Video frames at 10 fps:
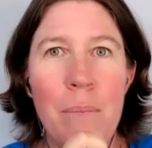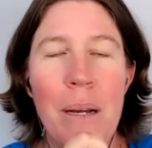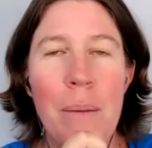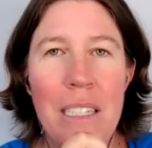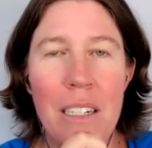
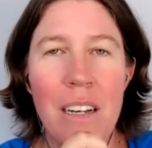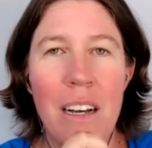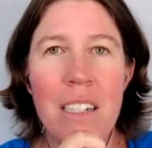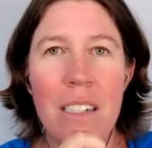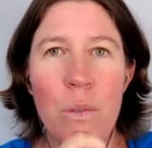my
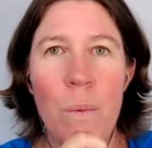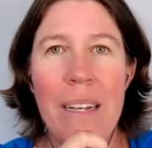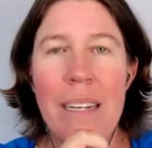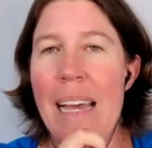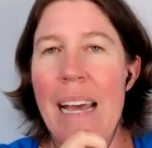metatarsals
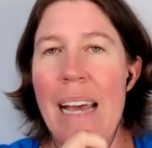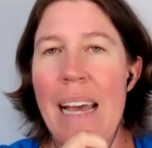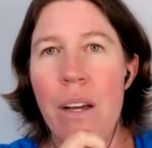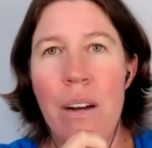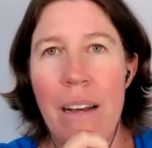went, yeah,
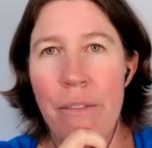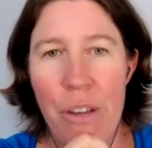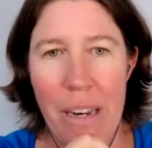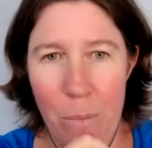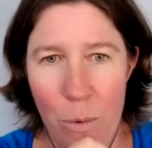we don't love
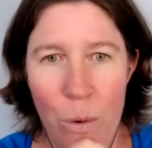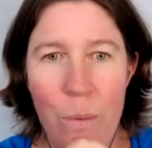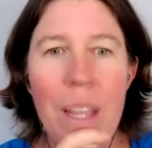you anymore.